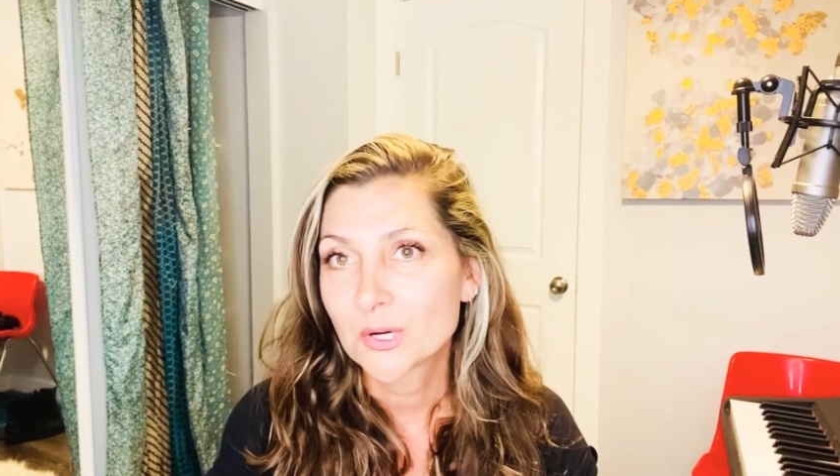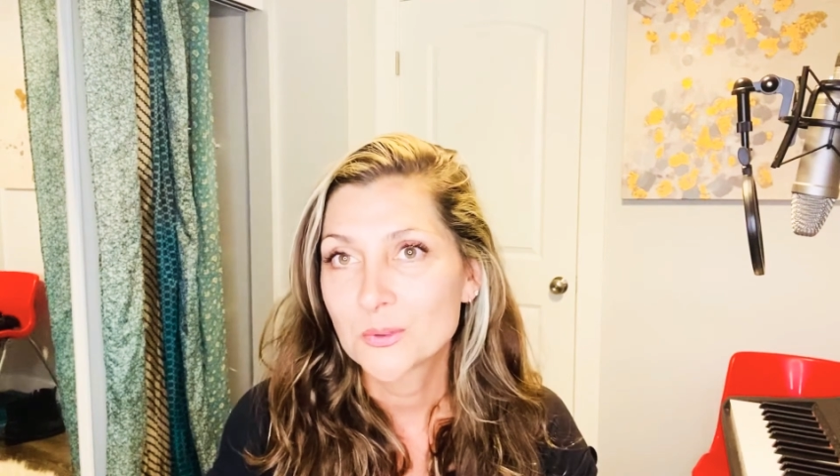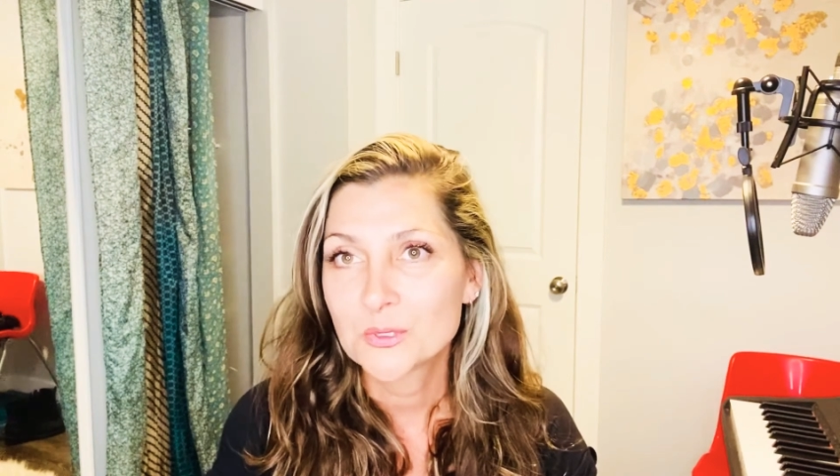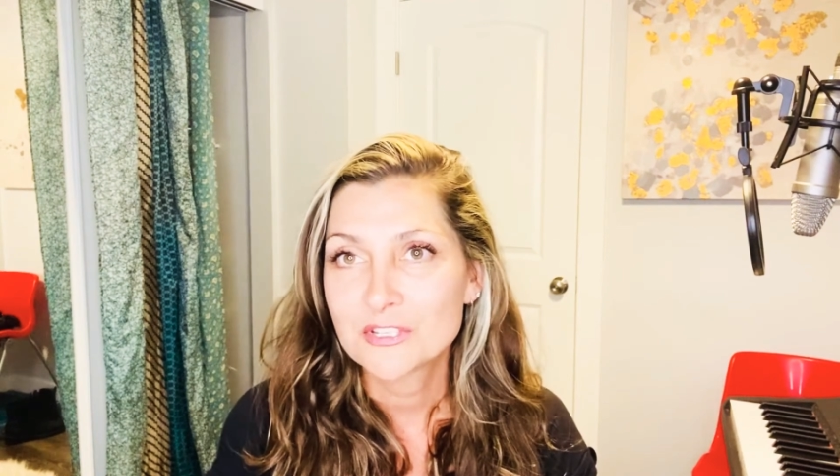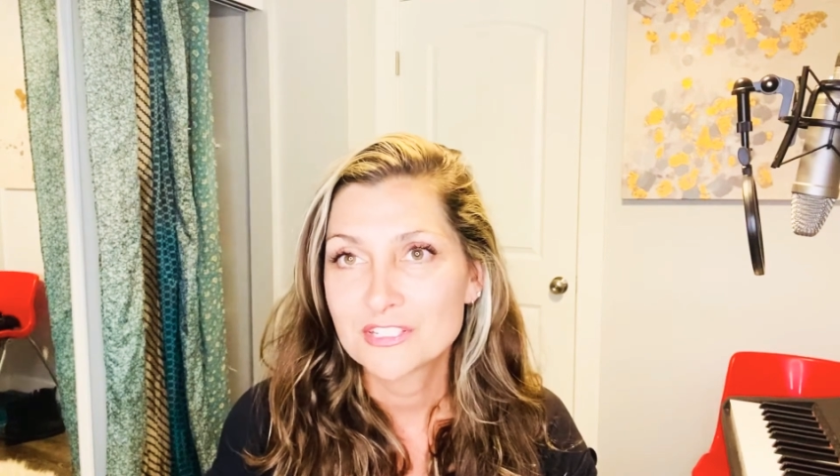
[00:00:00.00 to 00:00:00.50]
it
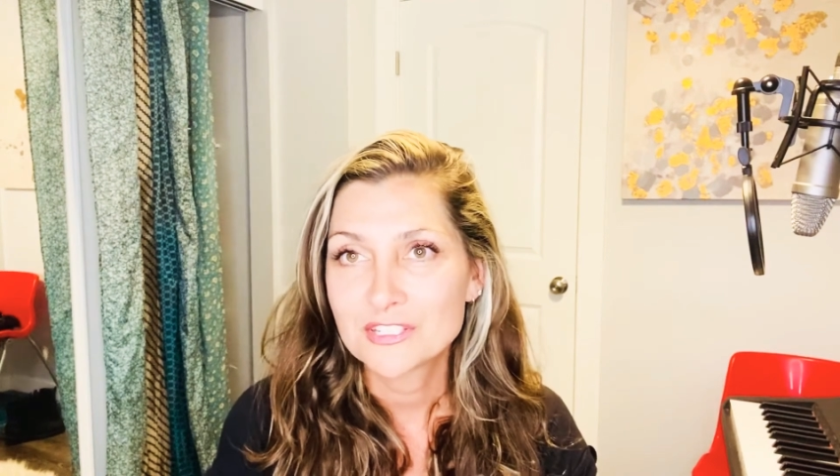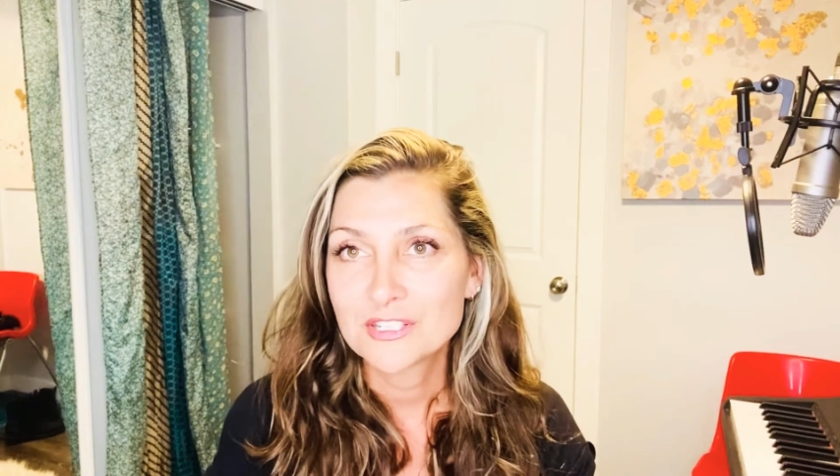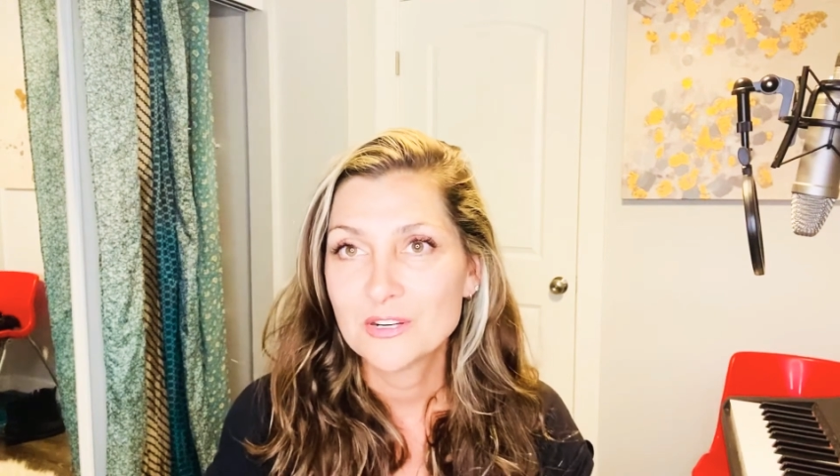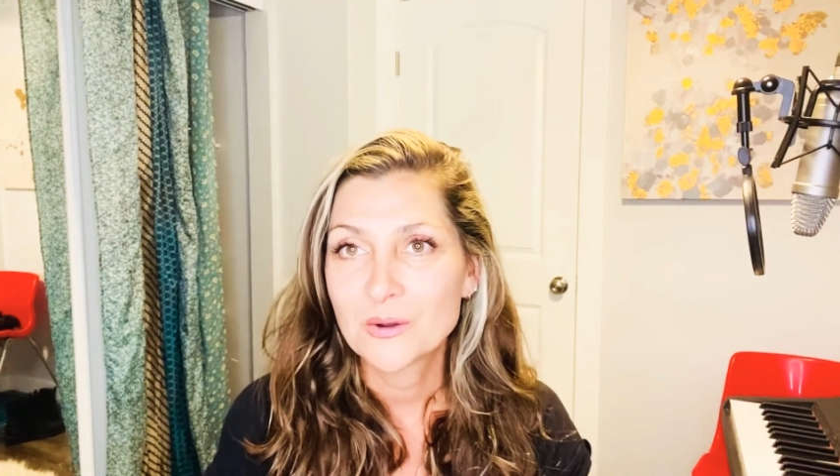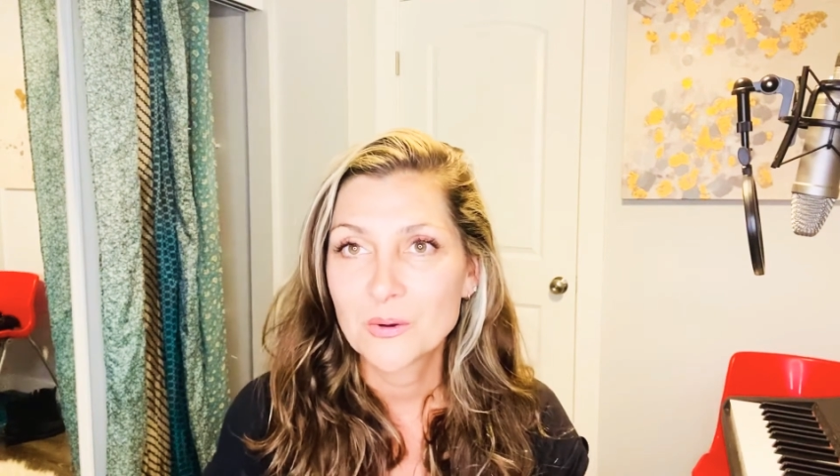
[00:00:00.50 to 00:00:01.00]
was just,
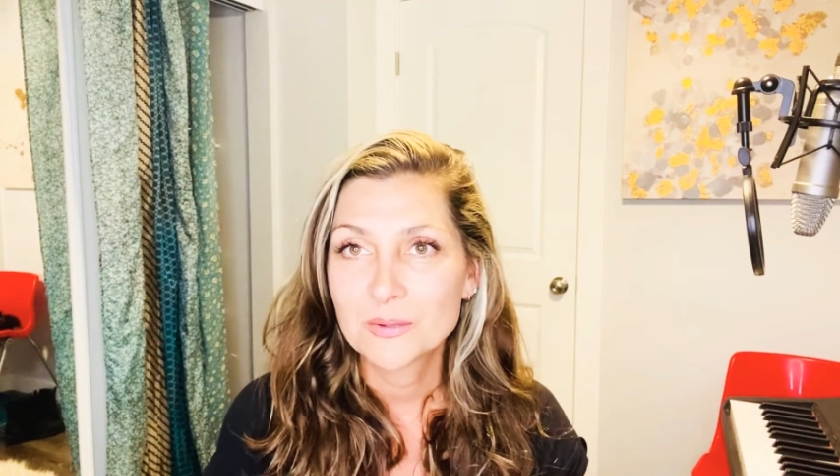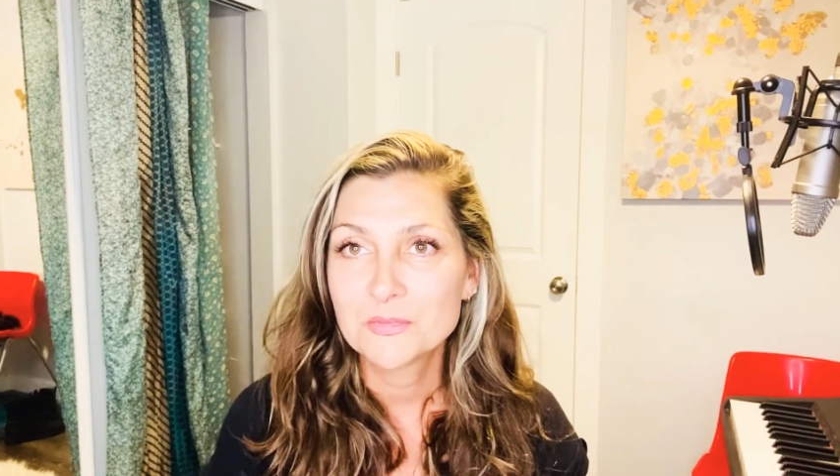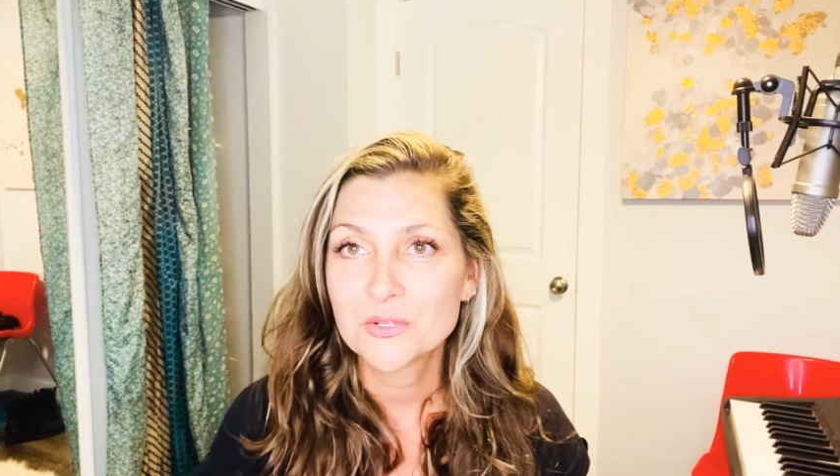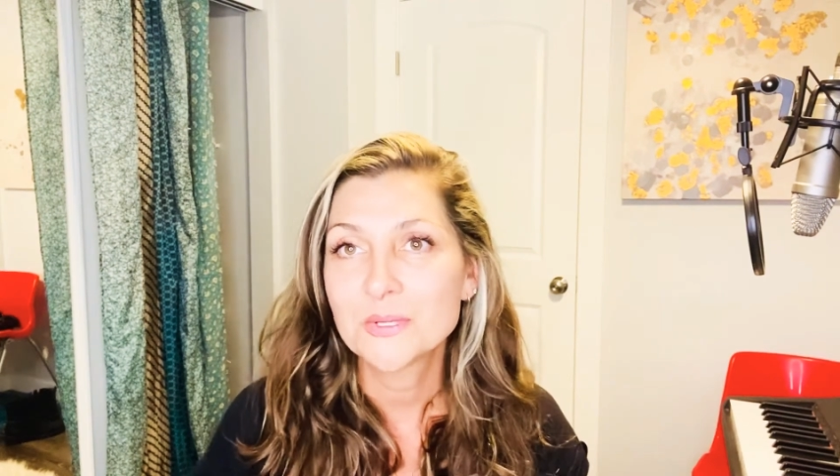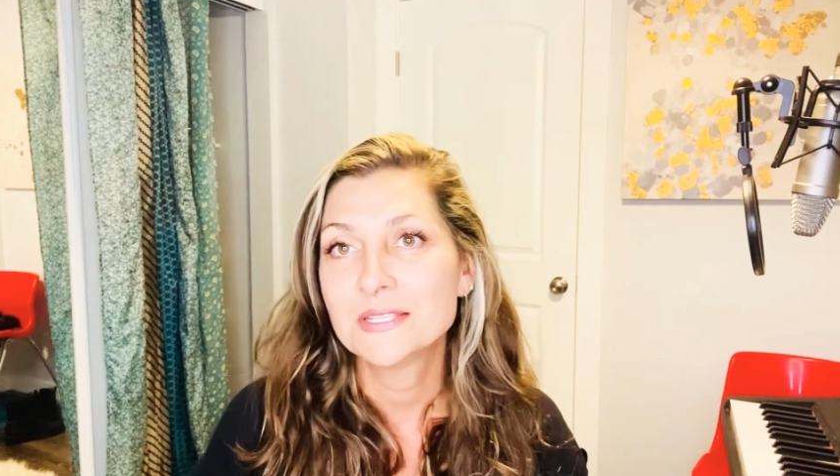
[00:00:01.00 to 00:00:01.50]
you know, I'm
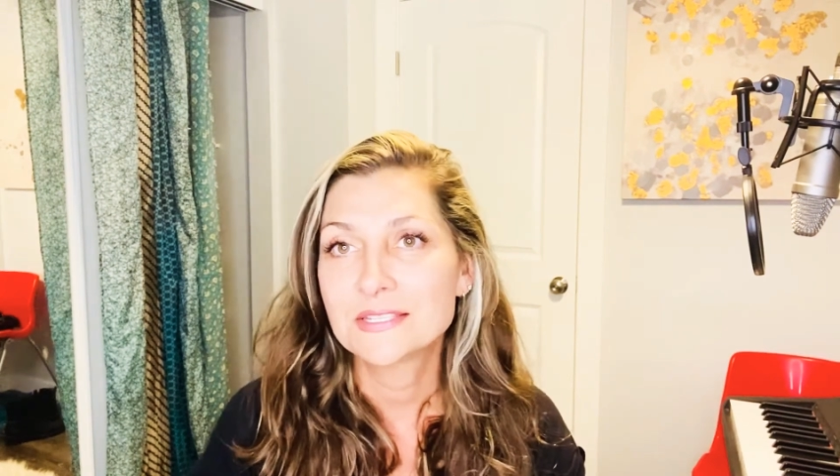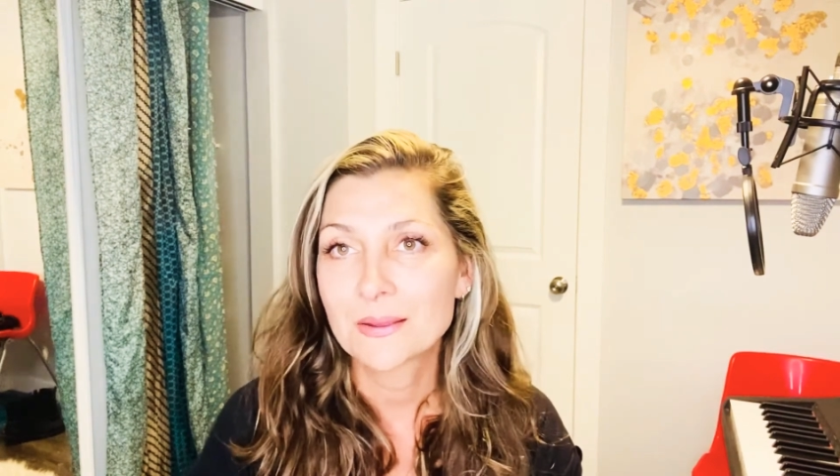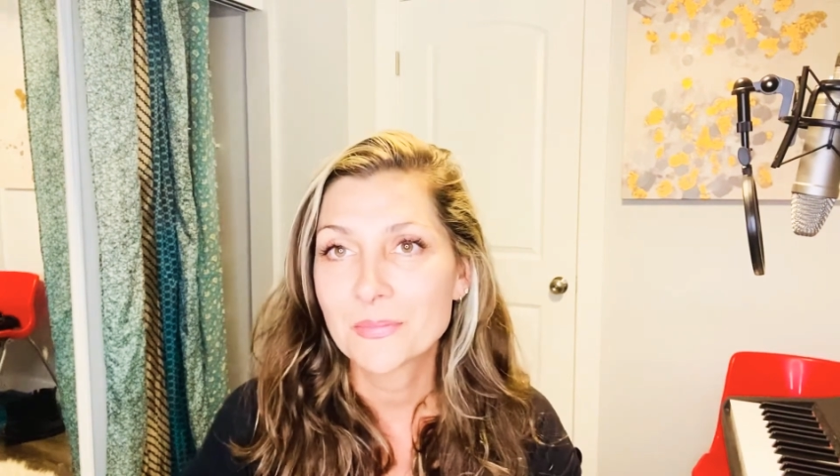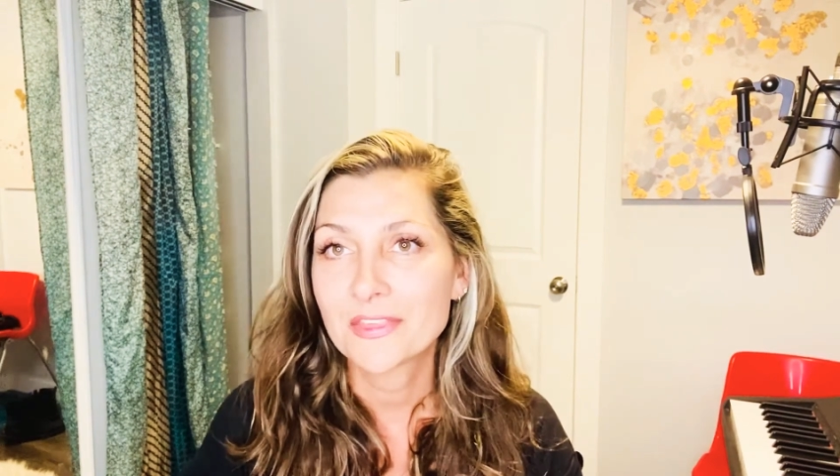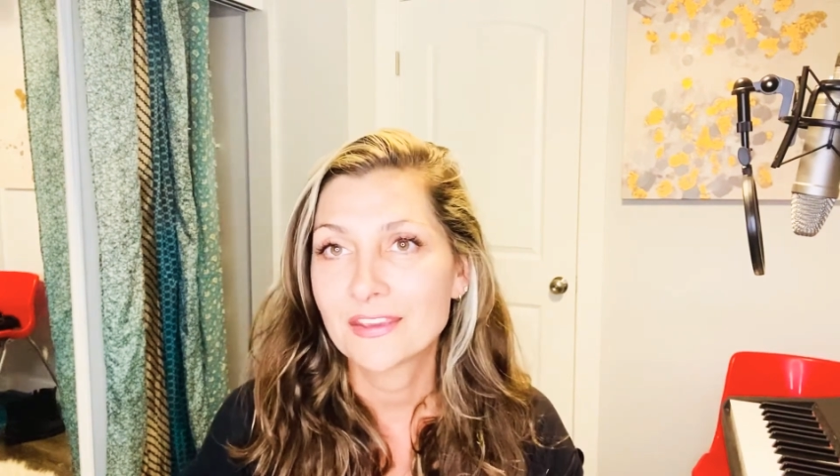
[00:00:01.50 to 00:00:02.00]
doing
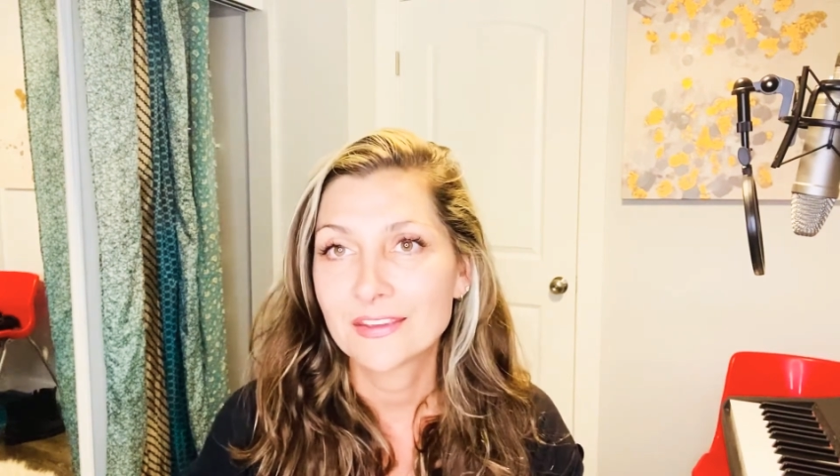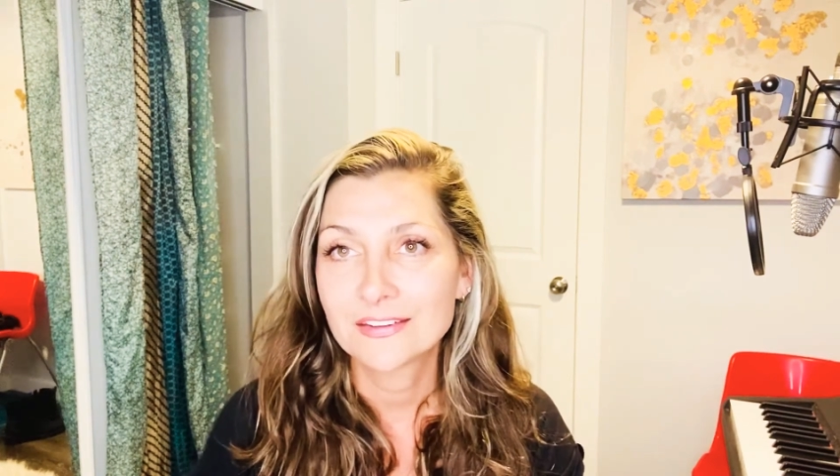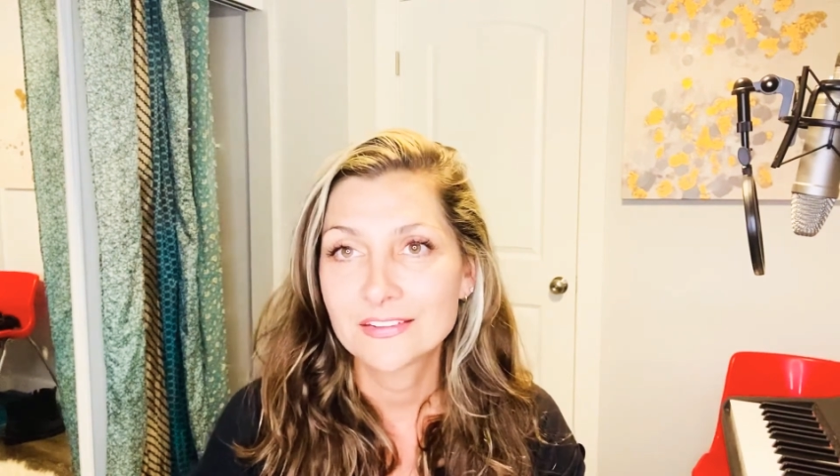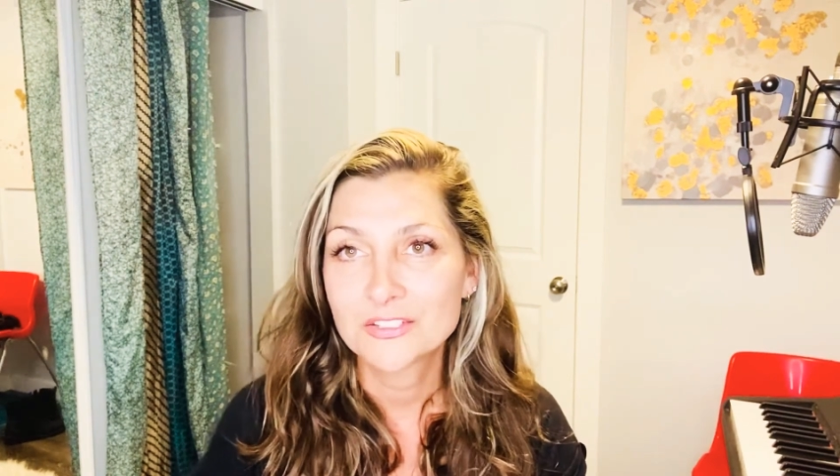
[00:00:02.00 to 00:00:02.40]
something